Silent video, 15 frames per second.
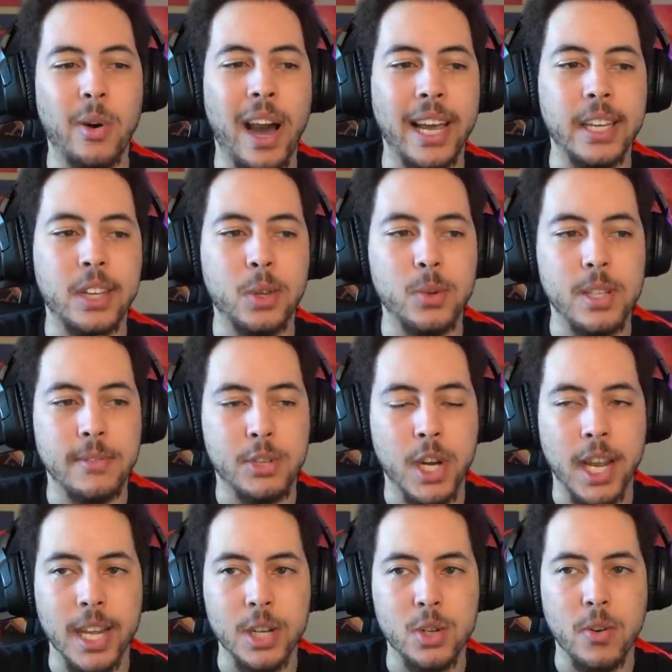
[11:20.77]
IQs have
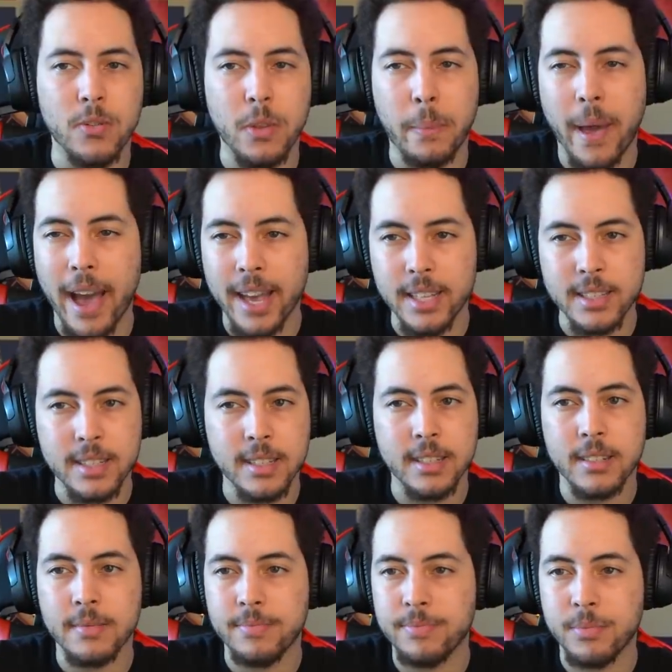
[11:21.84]
changed over the past
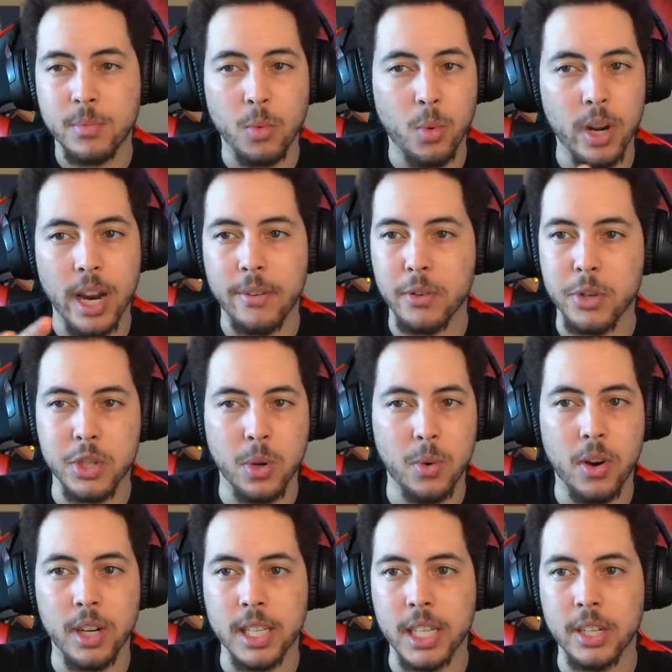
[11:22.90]
whatever so
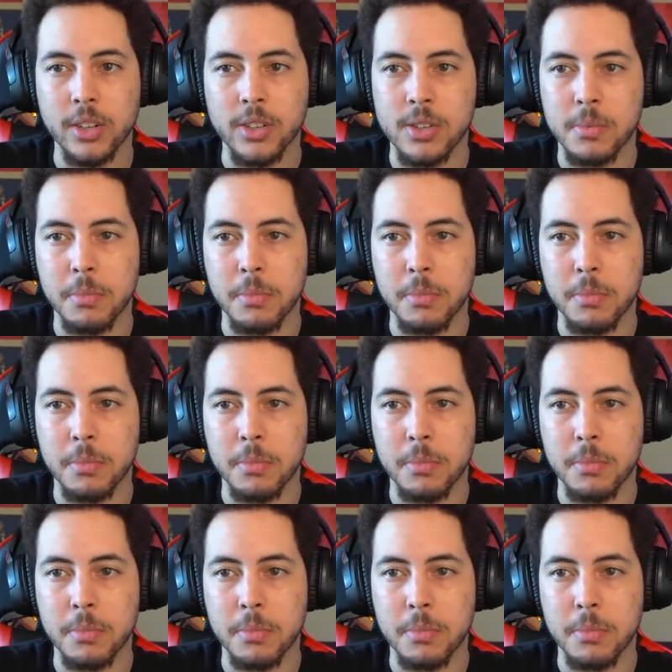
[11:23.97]
odd years,